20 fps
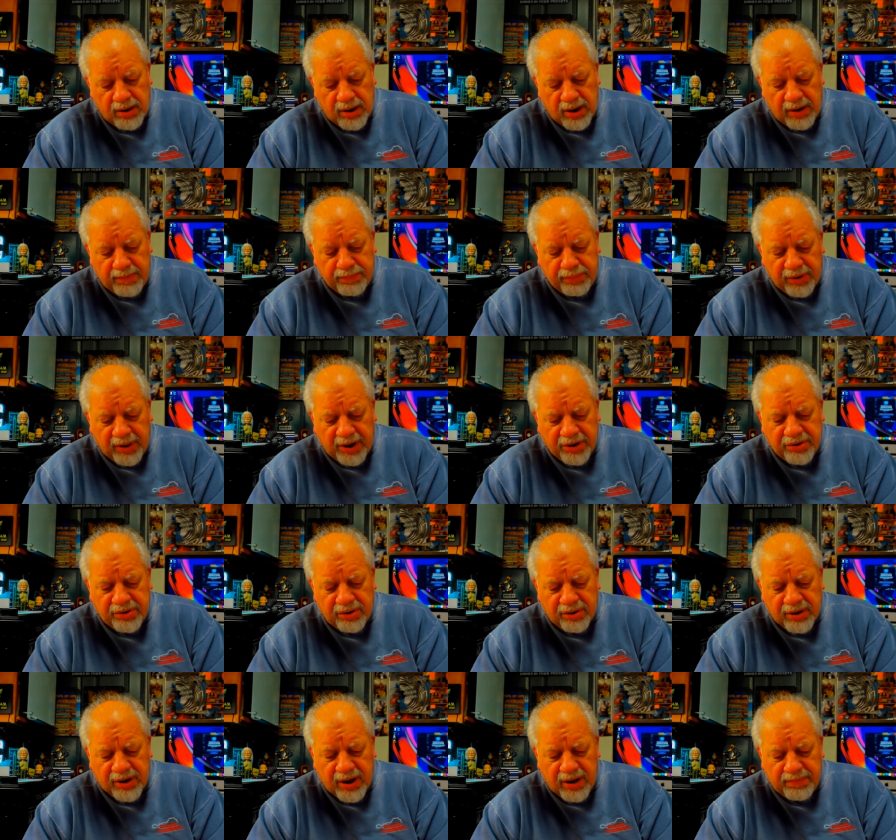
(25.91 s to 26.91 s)
And
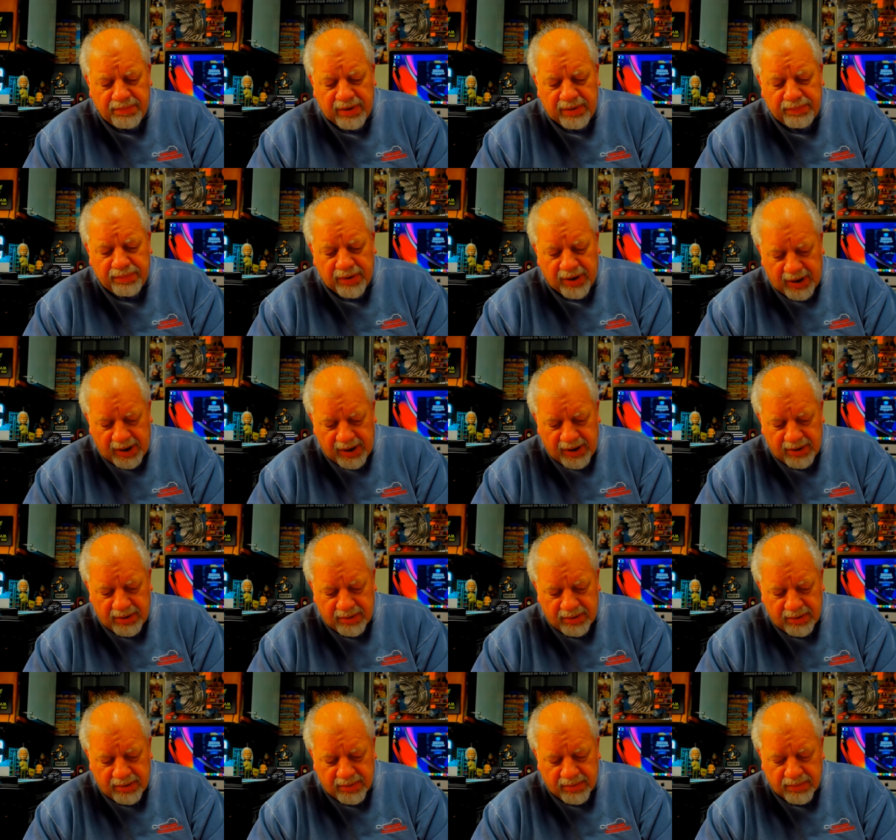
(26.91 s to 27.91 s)
pleasure can be
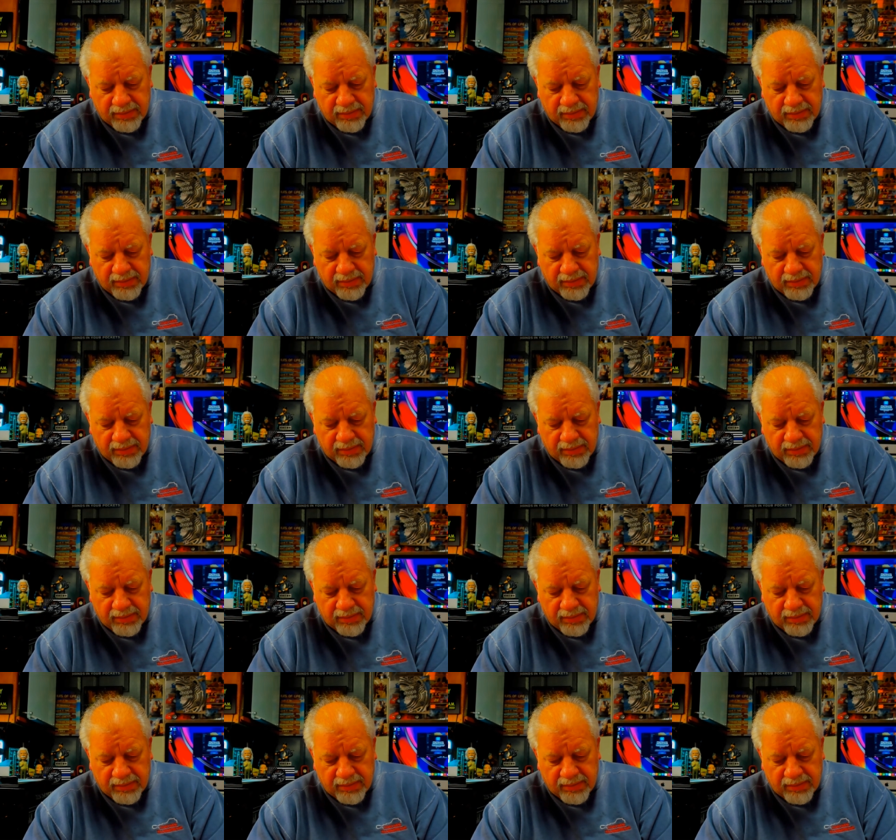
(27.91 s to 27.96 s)
planned.